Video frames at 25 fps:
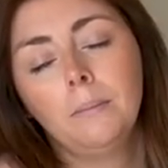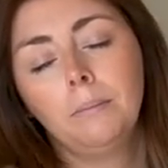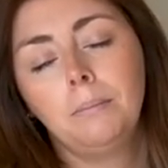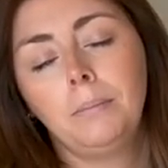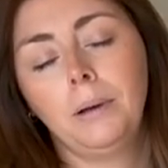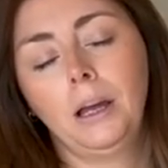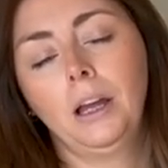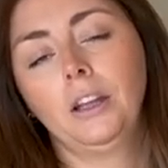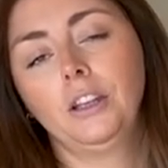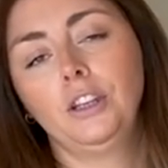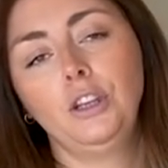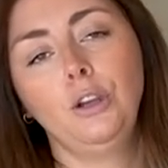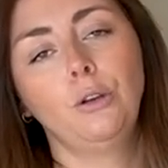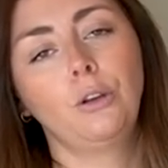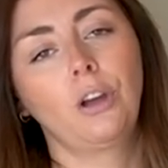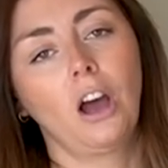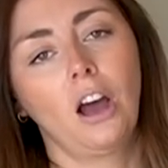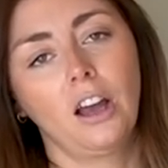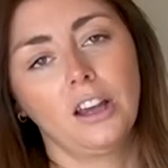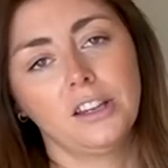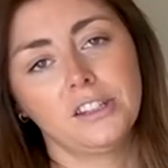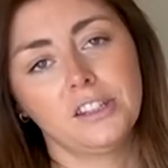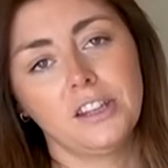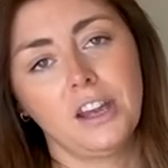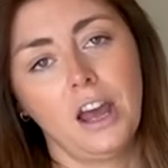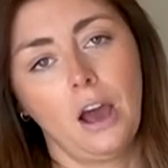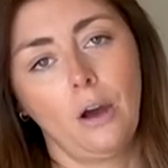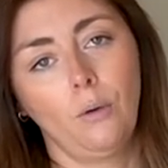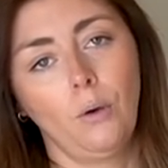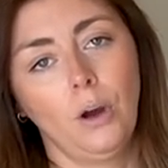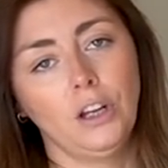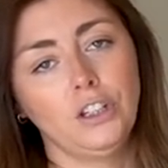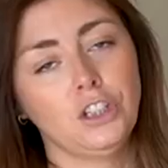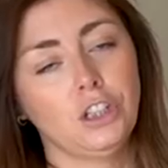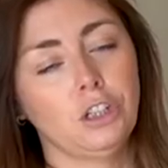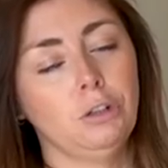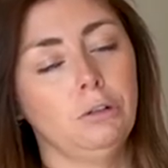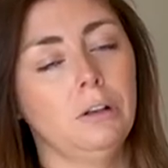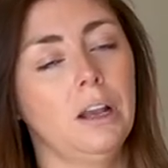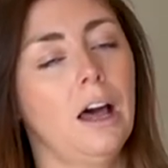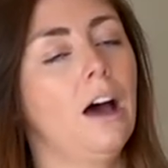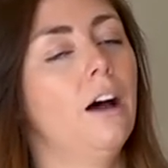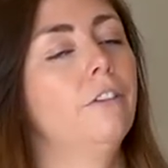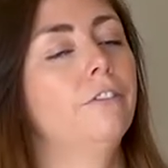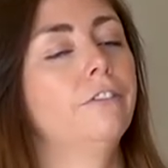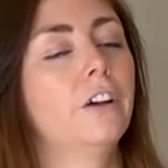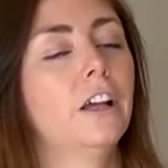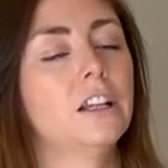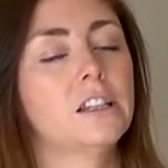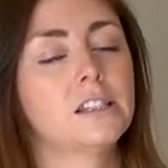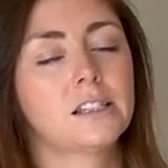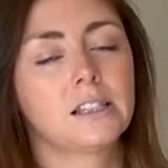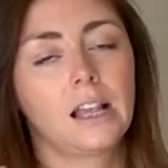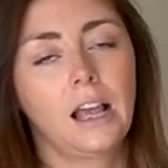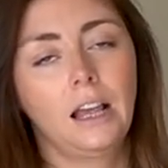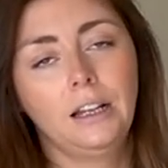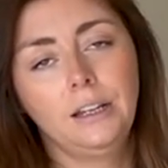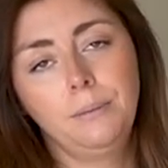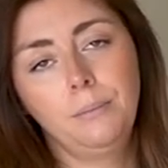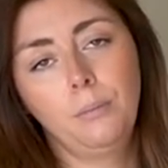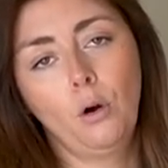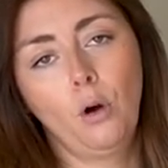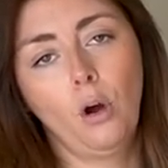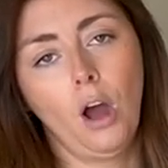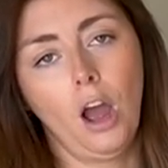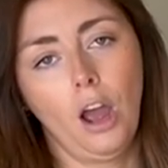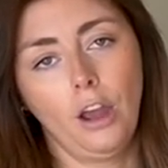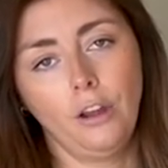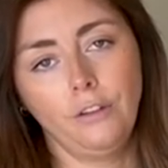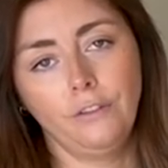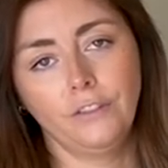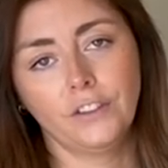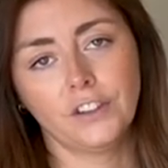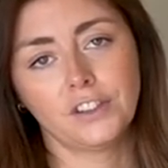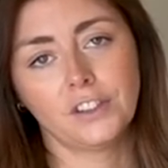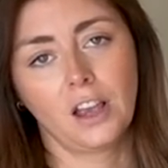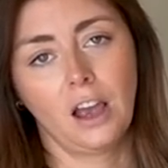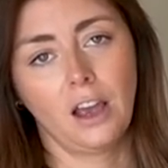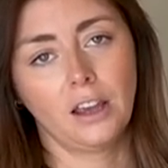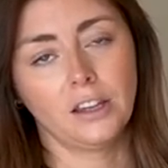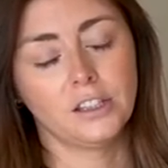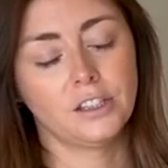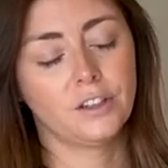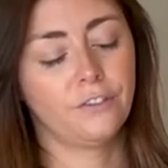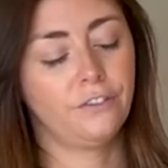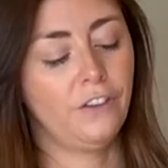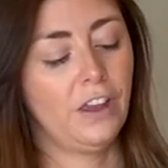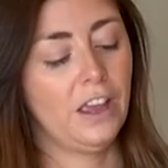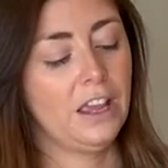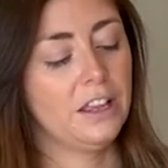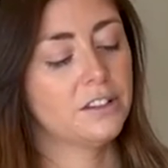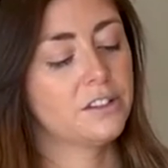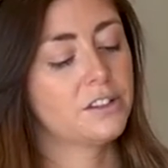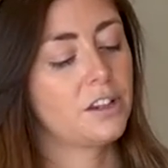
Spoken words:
but you guys know I do love a slightly more oversized fit.